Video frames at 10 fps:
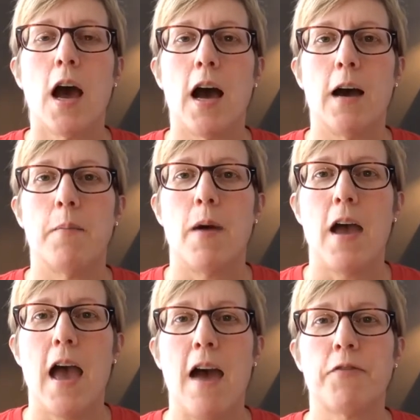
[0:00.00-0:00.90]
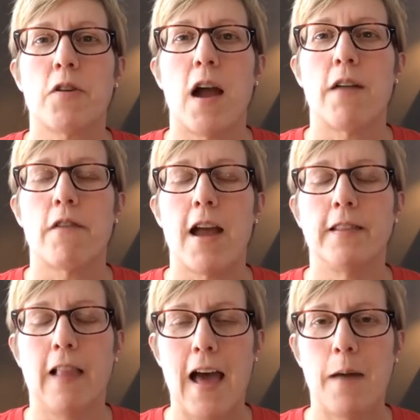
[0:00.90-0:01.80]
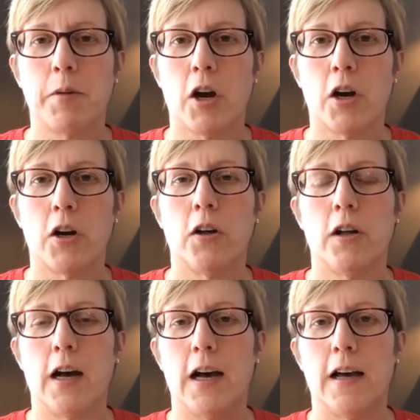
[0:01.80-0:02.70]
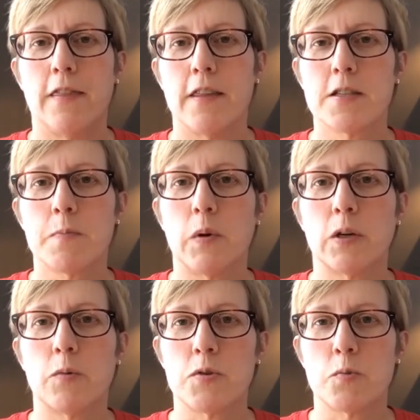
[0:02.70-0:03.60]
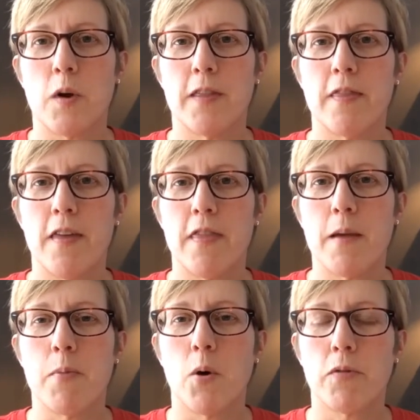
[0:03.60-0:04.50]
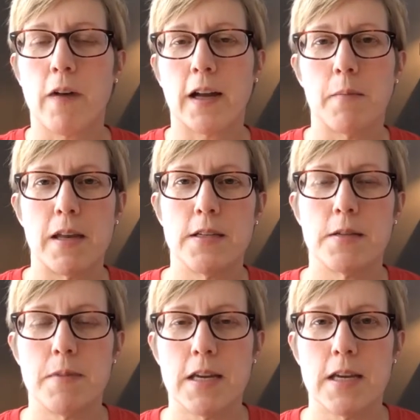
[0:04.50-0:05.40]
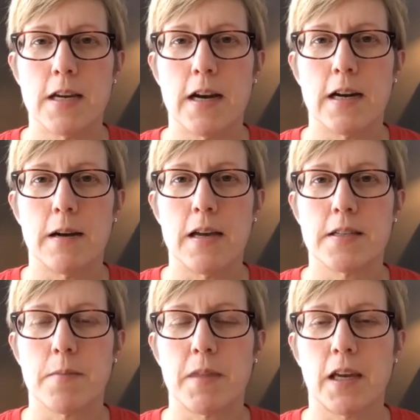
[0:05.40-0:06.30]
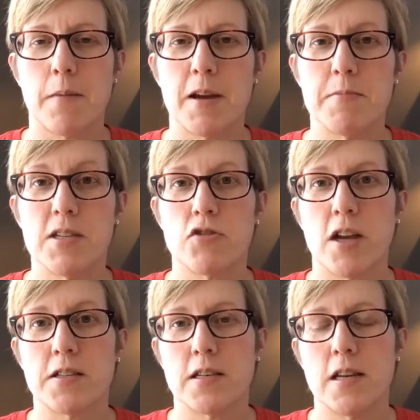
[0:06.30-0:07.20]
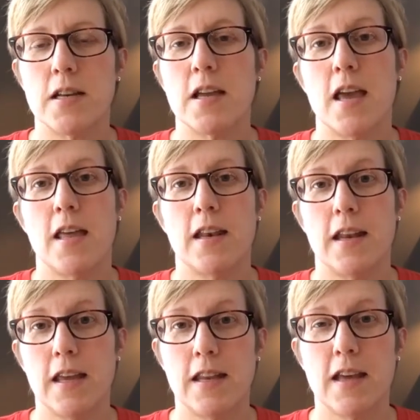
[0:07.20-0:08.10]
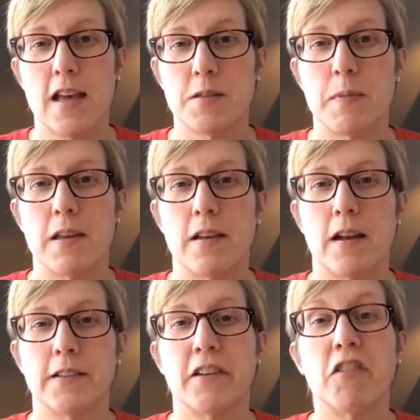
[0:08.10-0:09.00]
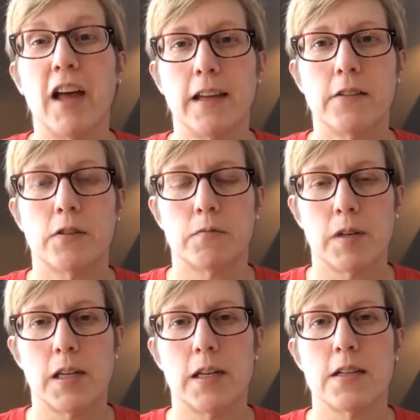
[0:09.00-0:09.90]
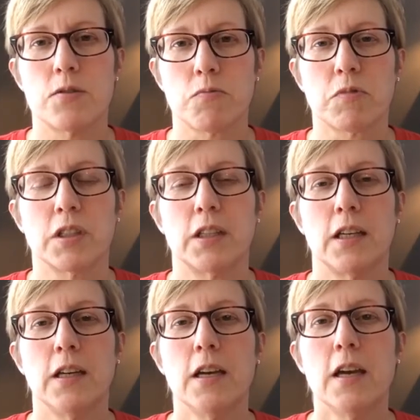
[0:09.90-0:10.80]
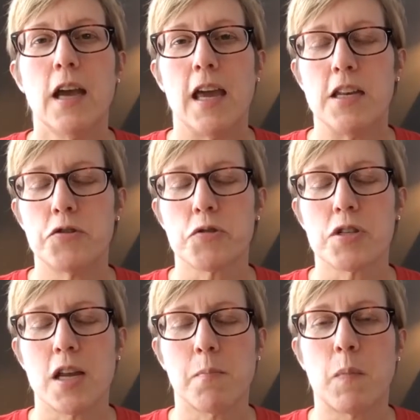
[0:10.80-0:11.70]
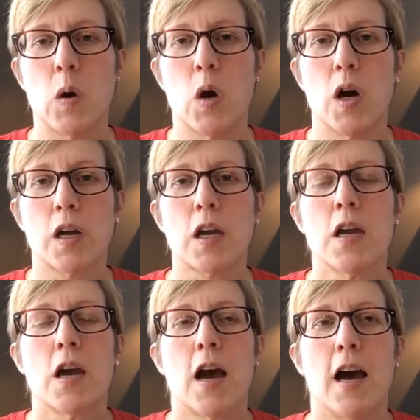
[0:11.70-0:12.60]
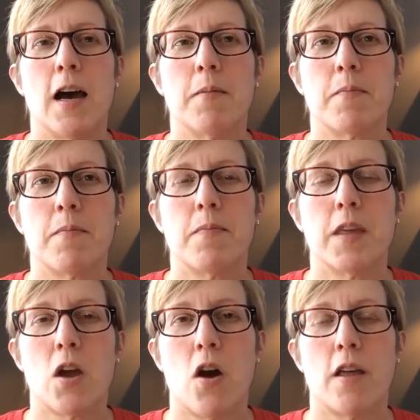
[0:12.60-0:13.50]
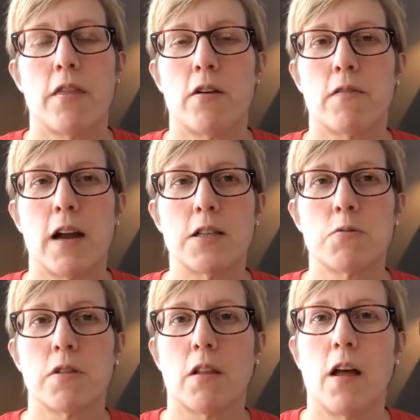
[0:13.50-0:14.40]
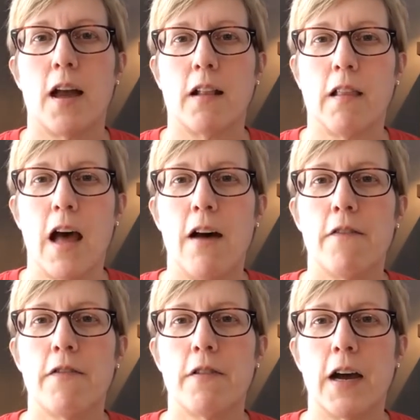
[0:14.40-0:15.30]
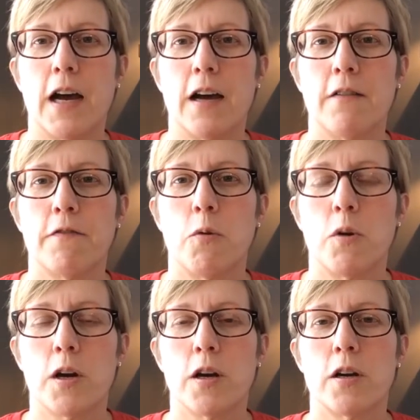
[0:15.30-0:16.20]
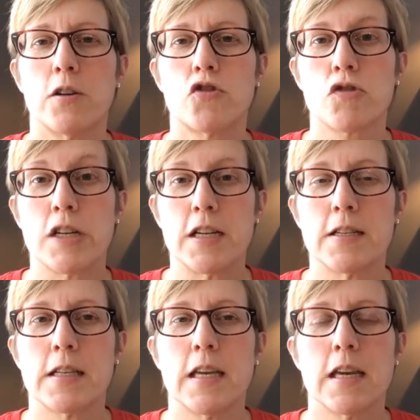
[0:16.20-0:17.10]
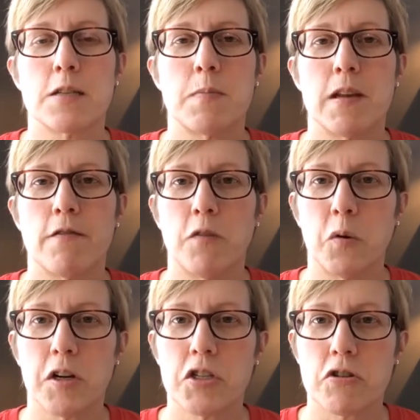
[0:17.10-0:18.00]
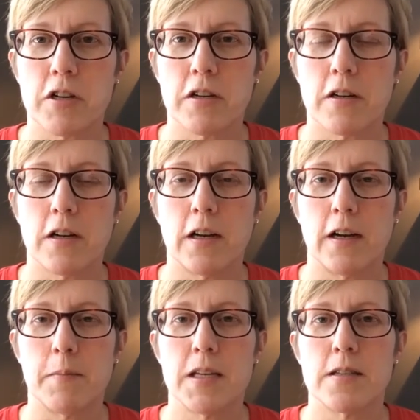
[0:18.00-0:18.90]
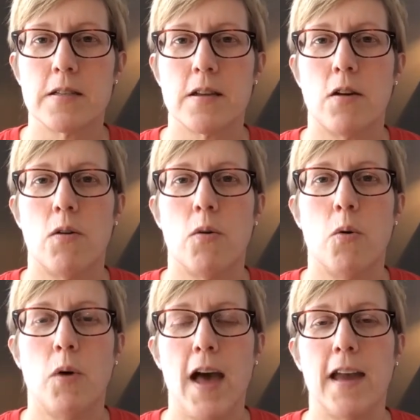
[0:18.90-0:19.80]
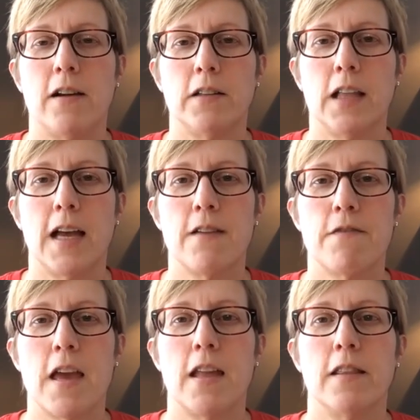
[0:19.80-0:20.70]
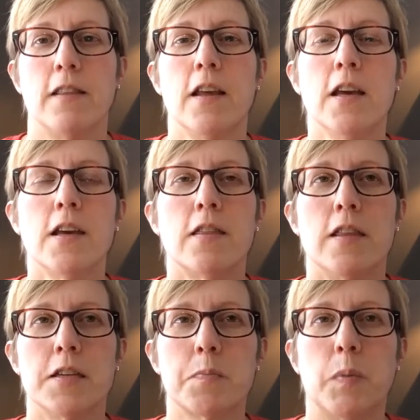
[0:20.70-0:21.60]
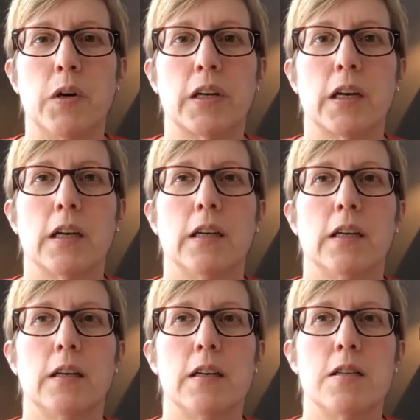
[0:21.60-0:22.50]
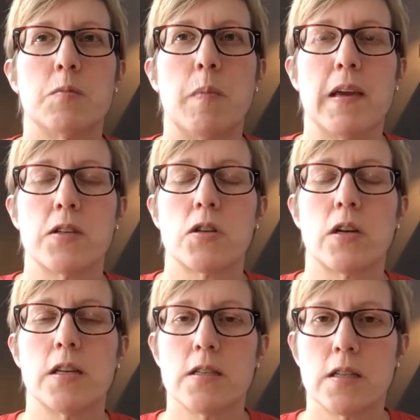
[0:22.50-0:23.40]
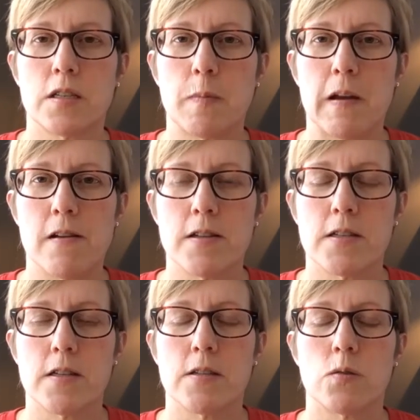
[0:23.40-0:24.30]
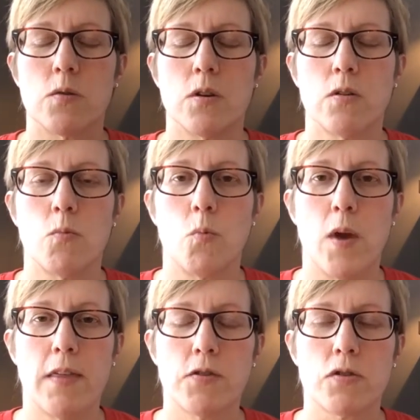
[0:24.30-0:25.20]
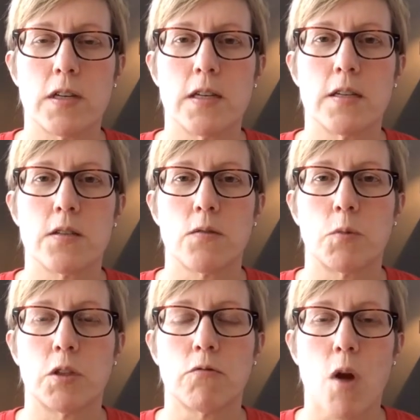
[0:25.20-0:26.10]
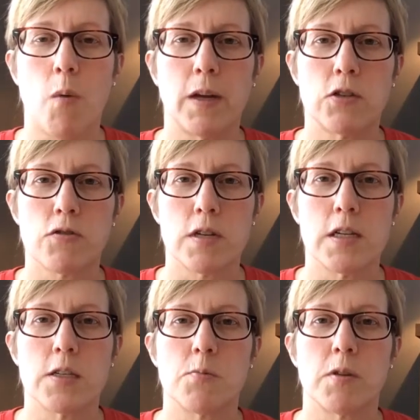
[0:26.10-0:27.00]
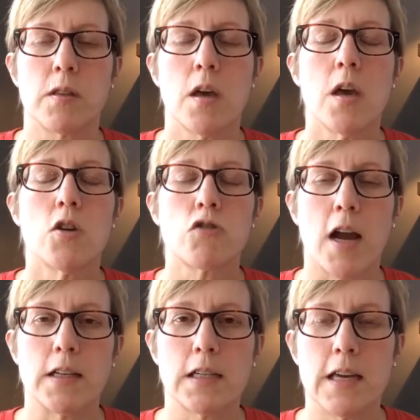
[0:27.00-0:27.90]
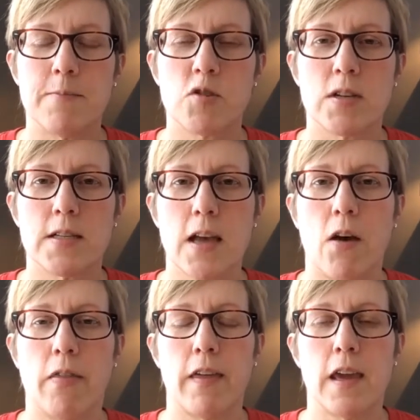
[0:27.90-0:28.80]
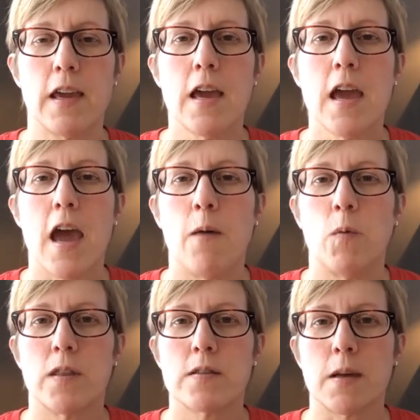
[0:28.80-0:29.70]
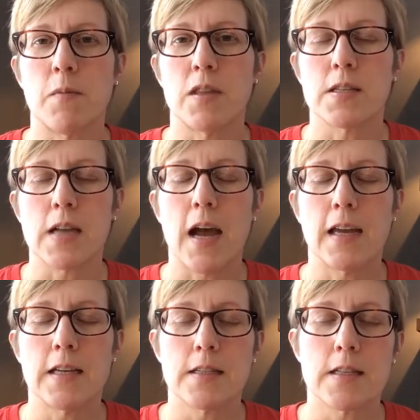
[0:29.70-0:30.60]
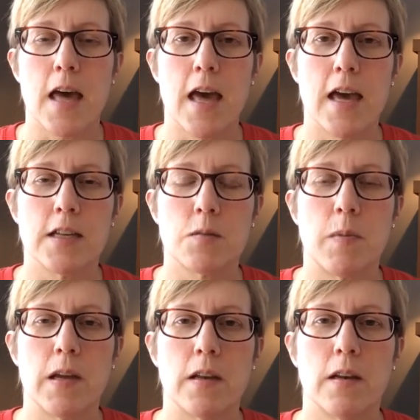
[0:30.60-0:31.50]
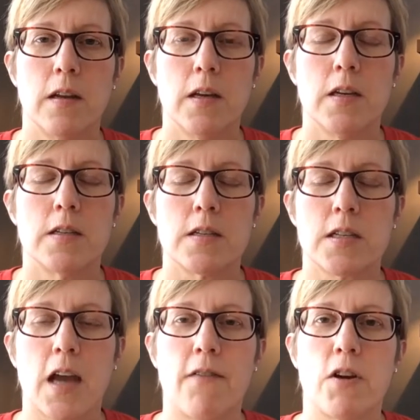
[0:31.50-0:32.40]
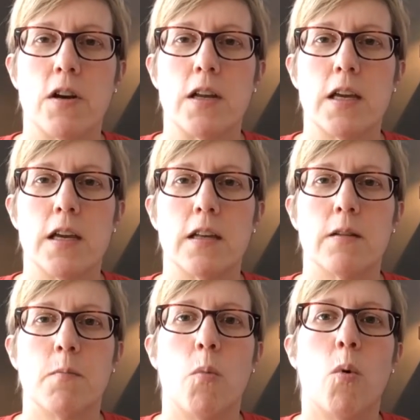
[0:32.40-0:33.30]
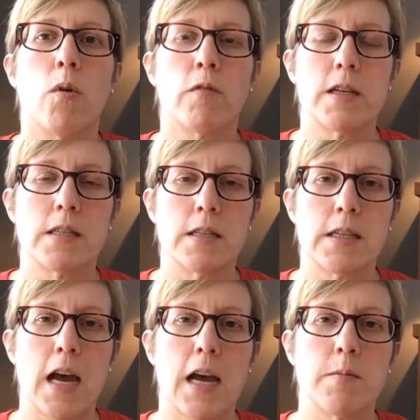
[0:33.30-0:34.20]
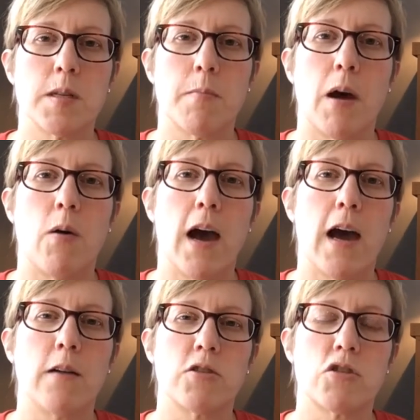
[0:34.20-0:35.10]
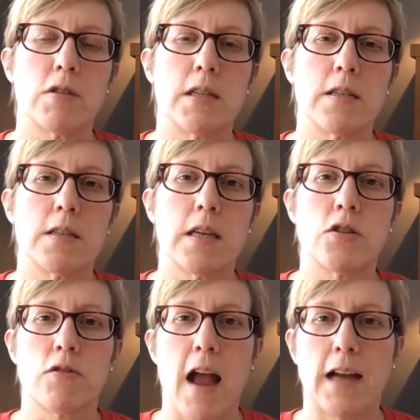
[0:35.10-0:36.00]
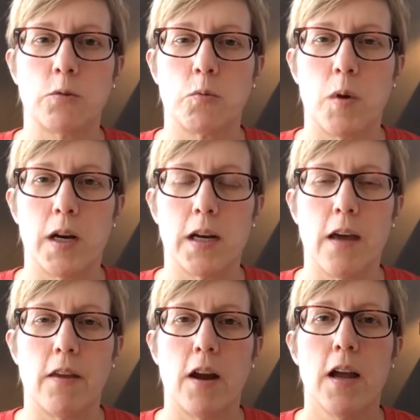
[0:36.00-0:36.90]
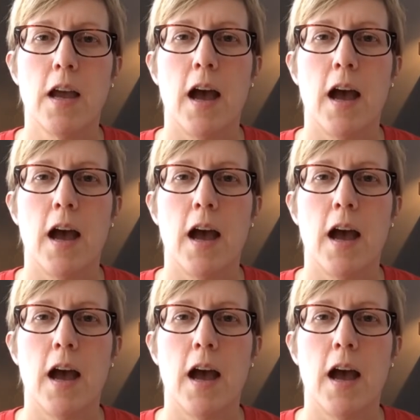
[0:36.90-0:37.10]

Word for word: Um, after I read Lab Girl, uh, this book was one that they both recommended to me uh, as something I might be interested in, and it has been a delight to read. It's really an interesting book. Um, the author writes with a lot of love uh, for trees. He has been a forester um, his whole adult life and this book is based on his experiences with trees, with growing trees, with trying to keep trees healthy, and with some of the science that has been discovered in more recent times about how trees interact with one another.